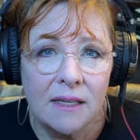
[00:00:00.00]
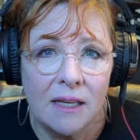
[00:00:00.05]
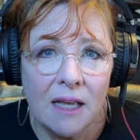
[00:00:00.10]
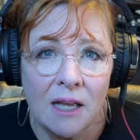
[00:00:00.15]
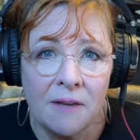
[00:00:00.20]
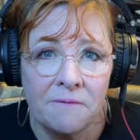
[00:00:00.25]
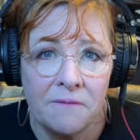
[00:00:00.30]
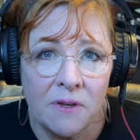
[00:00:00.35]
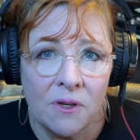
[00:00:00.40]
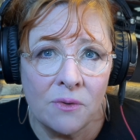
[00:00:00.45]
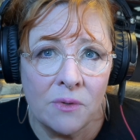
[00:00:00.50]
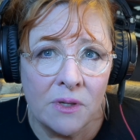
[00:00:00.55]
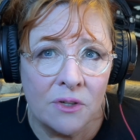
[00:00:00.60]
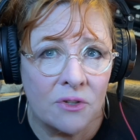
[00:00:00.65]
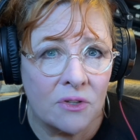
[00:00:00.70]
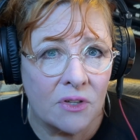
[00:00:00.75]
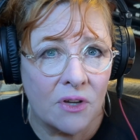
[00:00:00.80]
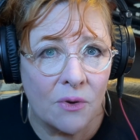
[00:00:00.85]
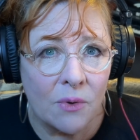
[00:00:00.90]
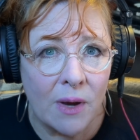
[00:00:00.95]
A few
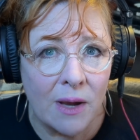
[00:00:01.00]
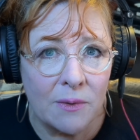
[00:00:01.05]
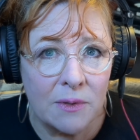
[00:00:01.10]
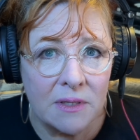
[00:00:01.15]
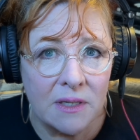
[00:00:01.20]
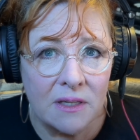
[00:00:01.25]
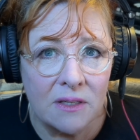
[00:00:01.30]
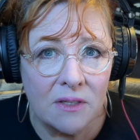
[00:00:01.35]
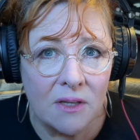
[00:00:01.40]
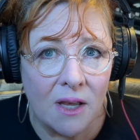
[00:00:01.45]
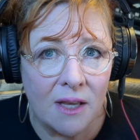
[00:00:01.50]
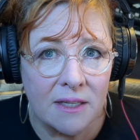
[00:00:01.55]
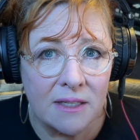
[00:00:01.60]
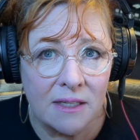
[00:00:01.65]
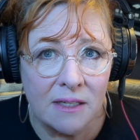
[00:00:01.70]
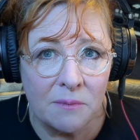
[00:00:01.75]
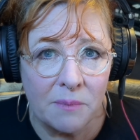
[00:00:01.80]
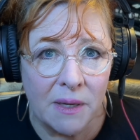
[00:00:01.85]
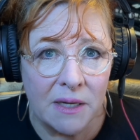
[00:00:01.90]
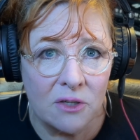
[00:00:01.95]
years ago, I was
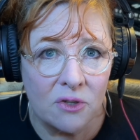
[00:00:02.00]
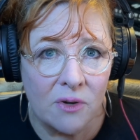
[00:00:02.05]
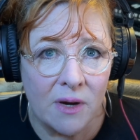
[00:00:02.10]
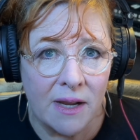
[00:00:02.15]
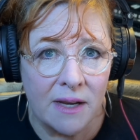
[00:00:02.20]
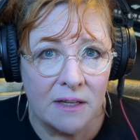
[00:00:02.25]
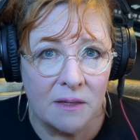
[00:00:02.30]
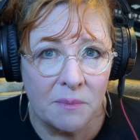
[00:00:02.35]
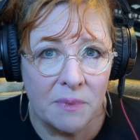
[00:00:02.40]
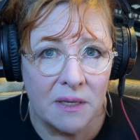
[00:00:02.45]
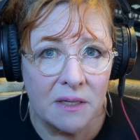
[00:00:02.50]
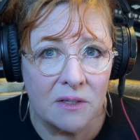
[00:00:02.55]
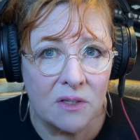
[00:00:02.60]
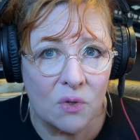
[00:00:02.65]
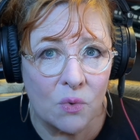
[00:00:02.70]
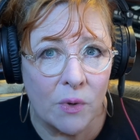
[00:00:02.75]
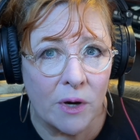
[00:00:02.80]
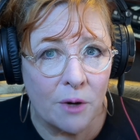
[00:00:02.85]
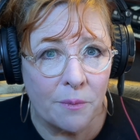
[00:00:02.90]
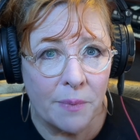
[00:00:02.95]
exhausted by trying to be a
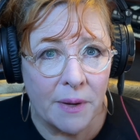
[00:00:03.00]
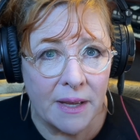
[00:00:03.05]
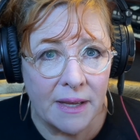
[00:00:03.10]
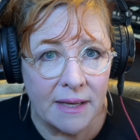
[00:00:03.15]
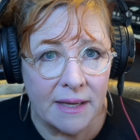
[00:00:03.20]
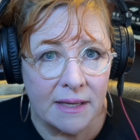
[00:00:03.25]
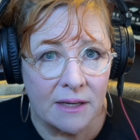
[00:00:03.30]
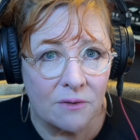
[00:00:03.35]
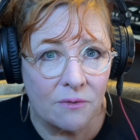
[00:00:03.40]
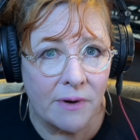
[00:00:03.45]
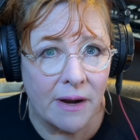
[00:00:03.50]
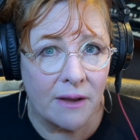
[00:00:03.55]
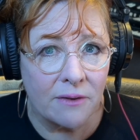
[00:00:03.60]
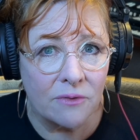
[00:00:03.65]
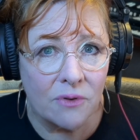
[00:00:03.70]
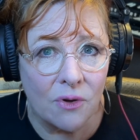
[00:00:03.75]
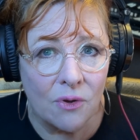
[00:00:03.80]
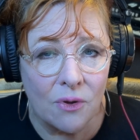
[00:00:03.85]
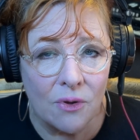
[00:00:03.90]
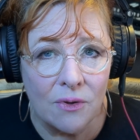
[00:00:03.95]
square peg in a round
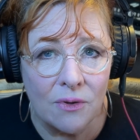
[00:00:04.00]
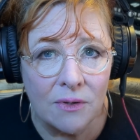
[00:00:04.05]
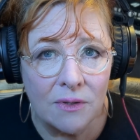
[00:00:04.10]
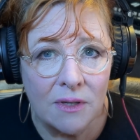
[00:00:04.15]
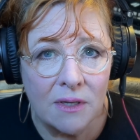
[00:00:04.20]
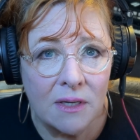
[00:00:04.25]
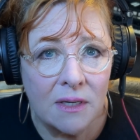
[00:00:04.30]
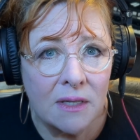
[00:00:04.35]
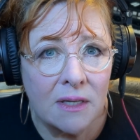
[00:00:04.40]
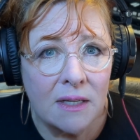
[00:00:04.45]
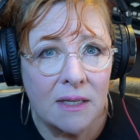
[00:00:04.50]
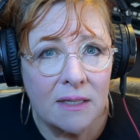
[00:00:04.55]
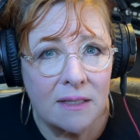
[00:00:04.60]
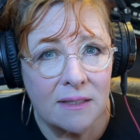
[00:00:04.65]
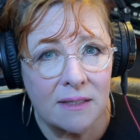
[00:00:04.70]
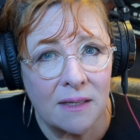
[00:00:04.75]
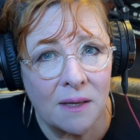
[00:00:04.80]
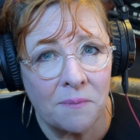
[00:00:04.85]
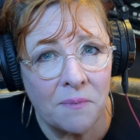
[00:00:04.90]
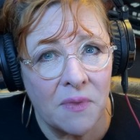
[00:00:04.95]
hole.
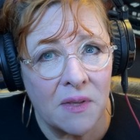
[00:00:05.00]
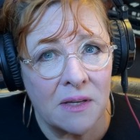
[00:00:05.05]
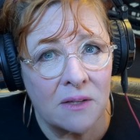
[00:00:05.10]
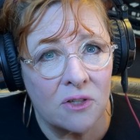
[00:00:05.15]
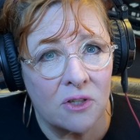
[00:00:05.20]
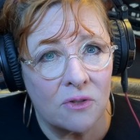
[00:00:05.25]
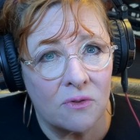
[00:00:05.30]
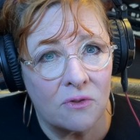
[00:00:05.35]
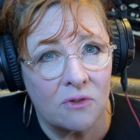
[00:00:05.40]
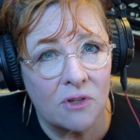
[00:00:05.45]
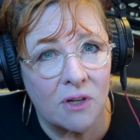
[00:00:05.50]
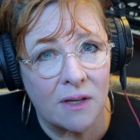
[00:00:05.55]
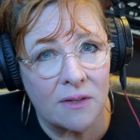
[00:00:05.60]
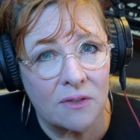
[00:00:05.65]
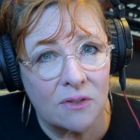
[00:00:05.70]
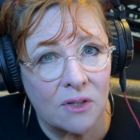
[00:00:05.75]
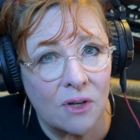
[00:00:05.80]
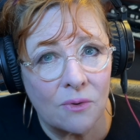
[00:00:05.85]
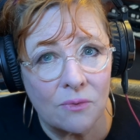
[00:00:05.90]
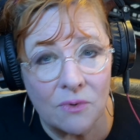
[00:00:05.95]
Some things you
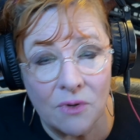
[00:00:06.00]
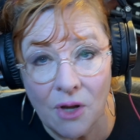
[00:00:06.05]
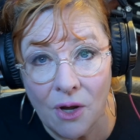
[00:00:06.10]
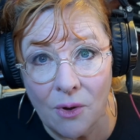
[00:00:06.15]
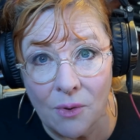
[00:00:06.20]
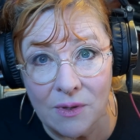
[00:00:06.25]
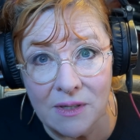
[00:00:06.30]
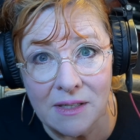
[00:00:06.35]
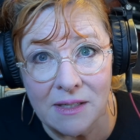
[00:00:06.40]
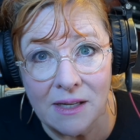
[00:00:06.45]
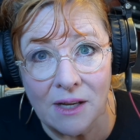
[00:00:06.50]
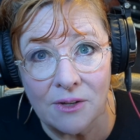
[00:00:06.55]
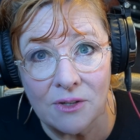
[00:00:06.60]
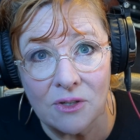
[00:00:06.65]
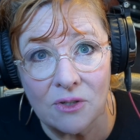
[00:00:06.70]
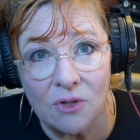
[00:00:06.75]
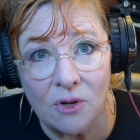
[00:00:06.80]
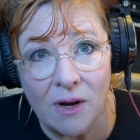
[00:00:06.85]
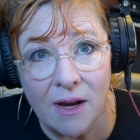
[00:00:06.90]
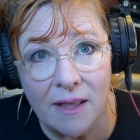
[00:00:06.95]
just don't know until you
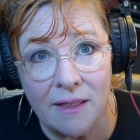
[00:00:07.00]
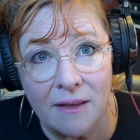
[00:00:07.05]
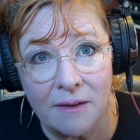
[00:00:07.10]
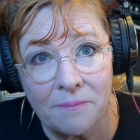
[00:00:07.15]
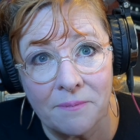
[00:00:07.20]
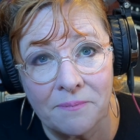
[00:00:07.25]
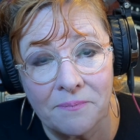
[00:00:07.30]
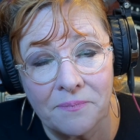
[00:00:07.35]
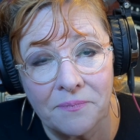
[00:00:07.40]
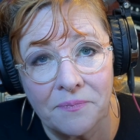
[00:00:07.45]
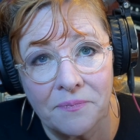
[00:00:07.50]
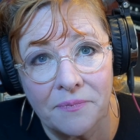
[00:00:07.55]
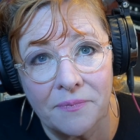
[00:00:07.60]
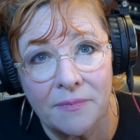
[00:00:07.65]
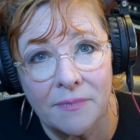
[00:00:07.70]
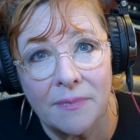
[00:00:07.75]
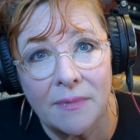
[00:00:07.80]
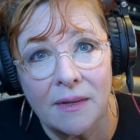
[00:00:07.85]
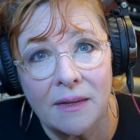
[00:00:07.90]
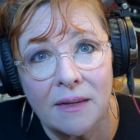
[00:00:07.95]
try them.
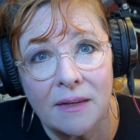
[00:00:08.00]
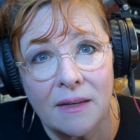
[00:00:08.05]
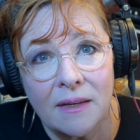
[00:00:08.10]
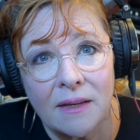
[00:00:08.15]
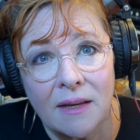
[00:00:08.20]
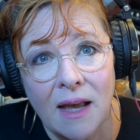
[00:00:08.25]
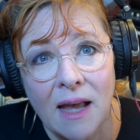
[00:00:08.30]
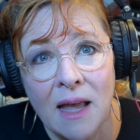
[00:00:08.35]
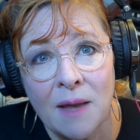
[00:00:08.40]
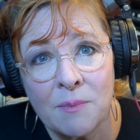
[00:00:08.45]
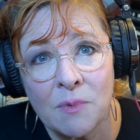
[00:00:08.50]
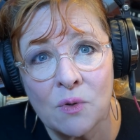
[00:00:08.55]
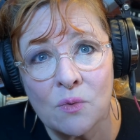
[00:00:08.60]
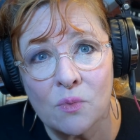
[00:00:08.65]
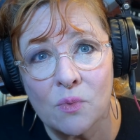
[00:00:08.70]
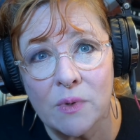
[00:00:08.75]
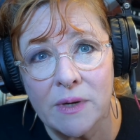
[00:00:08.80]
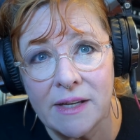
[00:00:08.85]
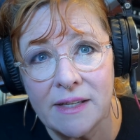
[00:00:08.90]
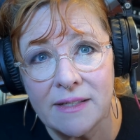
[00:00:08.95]
I'm a
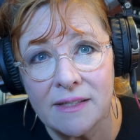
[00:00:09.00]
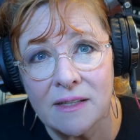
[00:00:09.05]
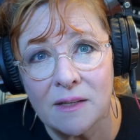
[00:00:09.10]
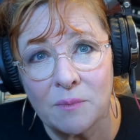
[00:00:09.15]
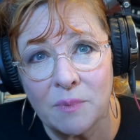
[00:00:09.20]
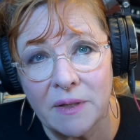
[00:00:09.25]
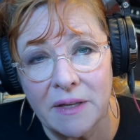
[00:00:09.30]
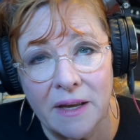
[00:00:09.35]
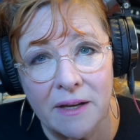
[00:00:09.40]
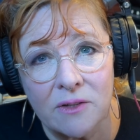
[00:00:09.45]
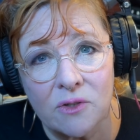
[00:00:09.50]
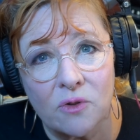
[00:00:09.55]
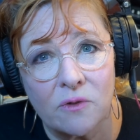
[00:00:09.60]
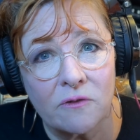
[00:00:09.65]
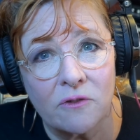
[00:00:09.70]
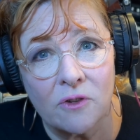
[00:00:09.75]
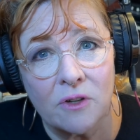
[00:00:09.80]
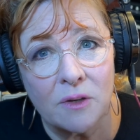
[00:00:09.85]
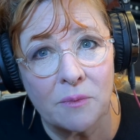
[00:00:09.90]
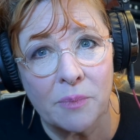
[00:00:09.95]
reasonably
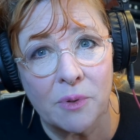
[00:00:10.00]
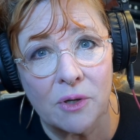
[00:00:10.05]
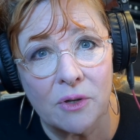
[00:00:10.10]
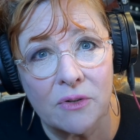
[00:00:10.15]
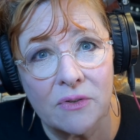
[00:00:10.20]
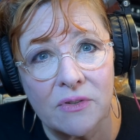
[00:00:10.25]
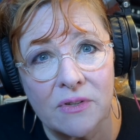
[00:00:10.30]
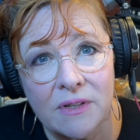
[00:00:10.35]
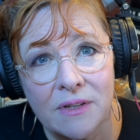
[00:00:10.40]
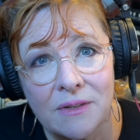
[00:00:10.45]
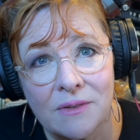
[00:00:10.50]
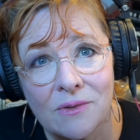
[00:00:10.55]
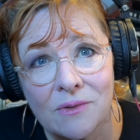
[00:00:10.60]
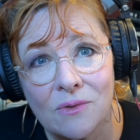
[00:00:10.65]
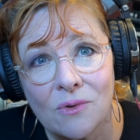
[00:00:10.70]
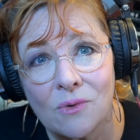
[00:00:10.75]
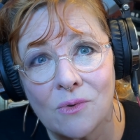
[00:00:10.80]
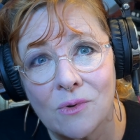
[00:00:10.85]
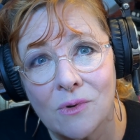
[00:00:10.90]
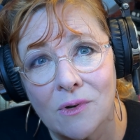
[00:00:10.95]
extroverted person,
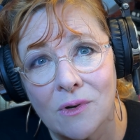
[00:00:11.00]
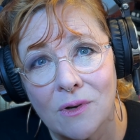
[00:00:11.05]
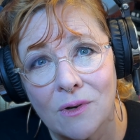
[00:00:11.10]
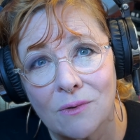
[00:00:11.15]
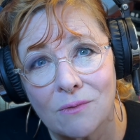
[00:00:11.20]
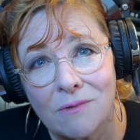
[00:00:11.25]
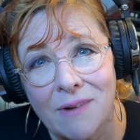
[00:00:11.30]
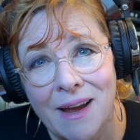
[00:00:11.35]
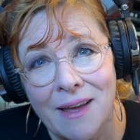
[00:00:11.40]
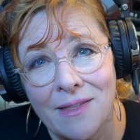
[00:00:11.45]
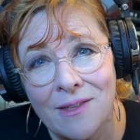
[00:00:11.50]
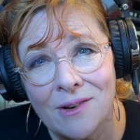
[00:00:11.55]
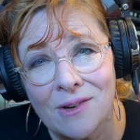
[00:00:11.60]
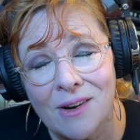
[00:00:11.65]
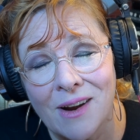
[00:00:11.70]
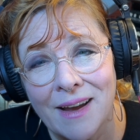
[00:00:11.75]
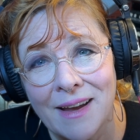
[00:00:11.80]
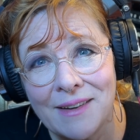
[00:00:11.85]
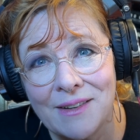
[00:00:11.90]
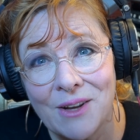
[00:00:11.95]
or rather,
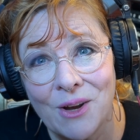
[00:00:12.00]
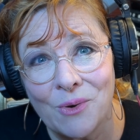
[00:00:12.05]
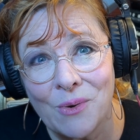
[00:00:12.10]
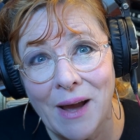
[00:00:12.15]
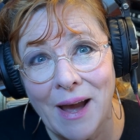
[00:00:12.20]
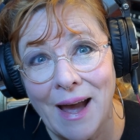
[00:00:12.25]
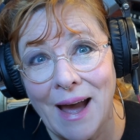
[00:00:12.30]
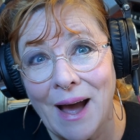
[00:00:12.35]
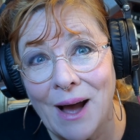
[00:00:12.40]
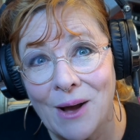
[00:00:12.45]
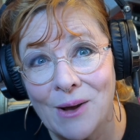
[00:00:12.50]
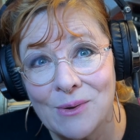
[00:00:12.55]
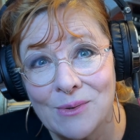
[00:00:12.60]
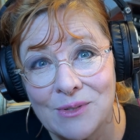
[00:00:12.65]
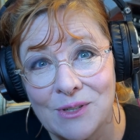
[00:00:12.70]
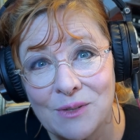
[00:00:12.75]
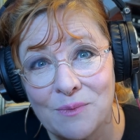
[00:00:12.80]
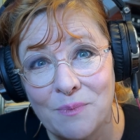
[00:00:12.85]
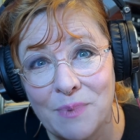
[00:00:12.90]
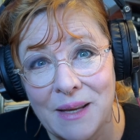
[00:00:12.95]
I know how
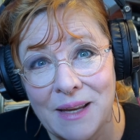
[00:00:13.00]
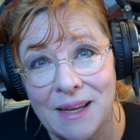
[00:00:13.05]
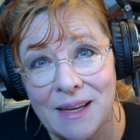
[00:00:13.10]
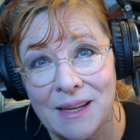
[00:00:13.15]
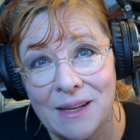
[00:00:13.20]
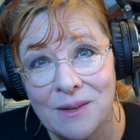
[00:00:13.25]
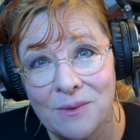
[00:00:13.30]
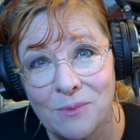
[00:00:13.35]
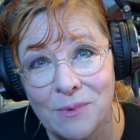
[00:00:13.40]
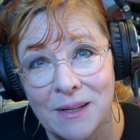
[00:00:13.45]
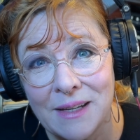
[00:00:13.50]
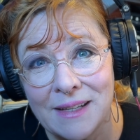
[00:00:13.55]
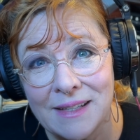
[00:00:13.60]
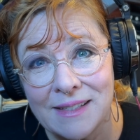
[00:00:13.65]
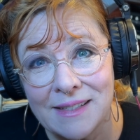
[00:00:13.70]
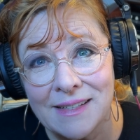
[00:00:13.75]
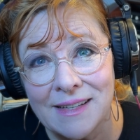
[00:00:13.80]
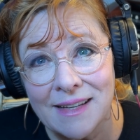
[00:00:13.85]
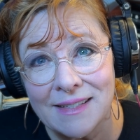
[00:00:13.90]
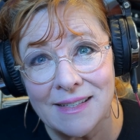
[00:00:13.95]
to be when
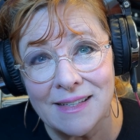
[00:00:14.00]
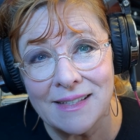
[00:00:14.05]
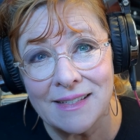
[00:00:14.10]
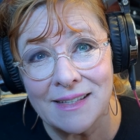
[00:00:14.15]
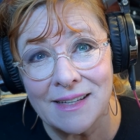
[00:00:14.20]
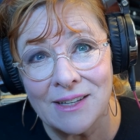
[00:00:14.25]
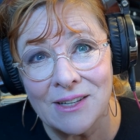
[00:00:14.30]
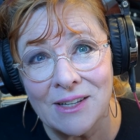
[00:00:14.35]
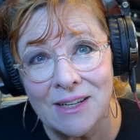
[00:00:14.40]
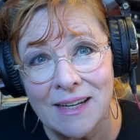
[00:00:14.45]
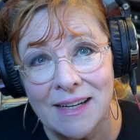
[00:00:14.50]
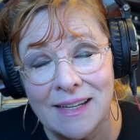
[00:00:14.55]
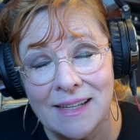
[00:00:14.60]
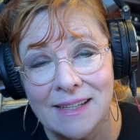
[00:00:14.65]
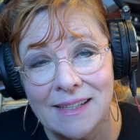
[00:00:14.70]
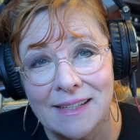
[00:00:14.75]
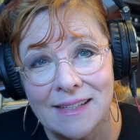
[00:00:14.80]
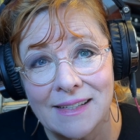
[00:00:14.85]
it's necessary,